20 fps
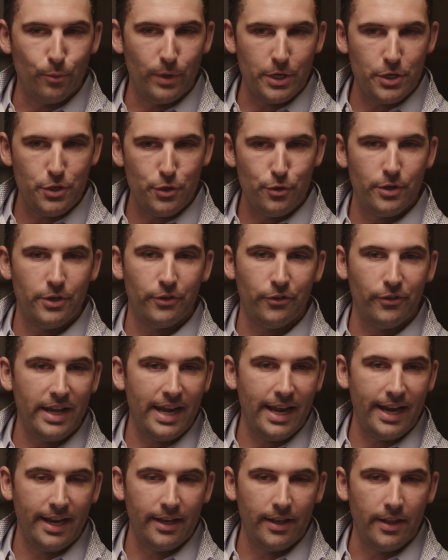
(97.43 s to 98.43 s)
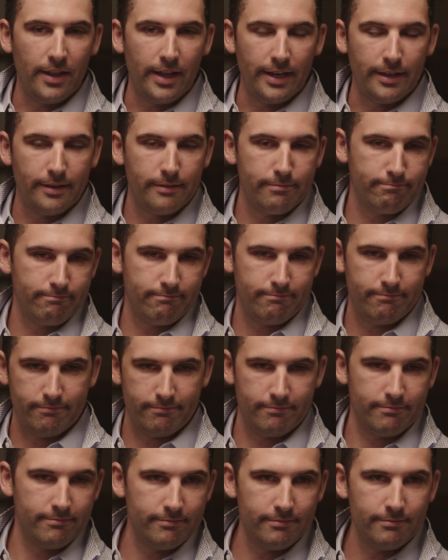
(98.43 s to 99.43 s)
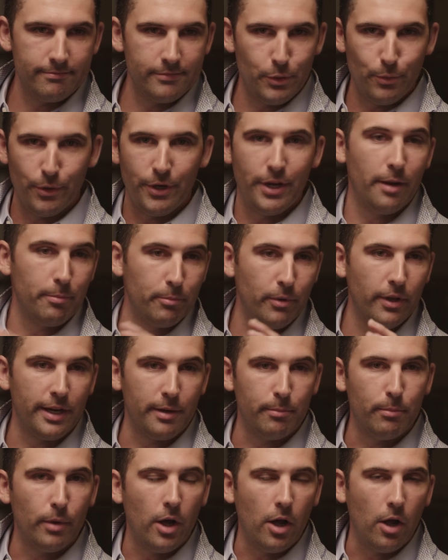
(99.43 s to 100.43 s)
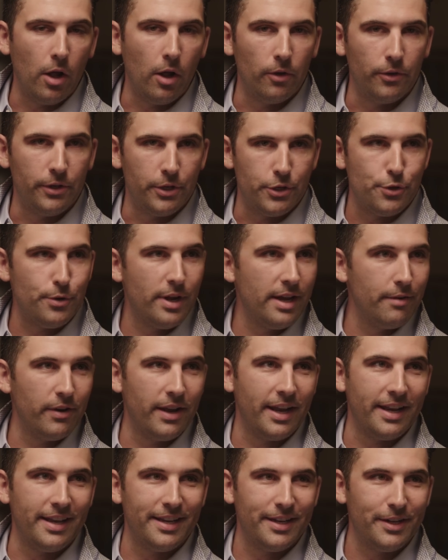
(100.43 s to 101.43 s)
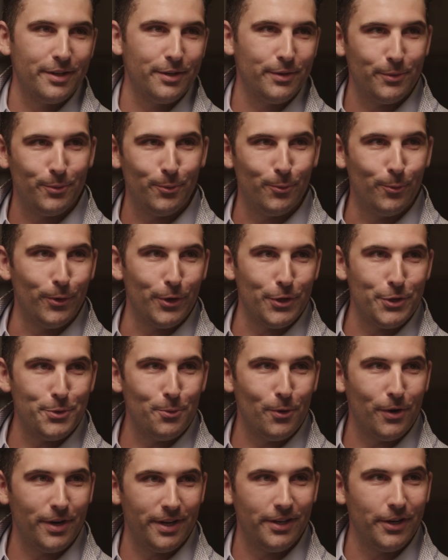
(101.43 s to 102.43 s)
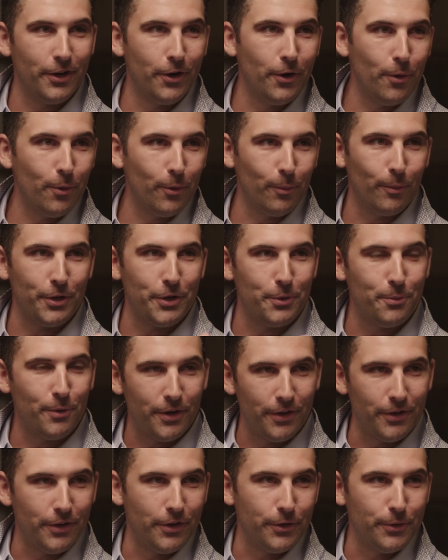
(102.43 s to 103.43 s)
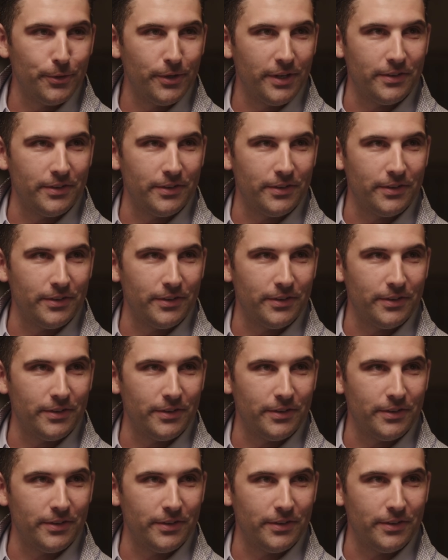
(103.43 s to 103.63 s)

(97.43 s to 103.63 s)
When you decided that you were done playing ball, did you have an idea where you wanted to go or what you wanted to do?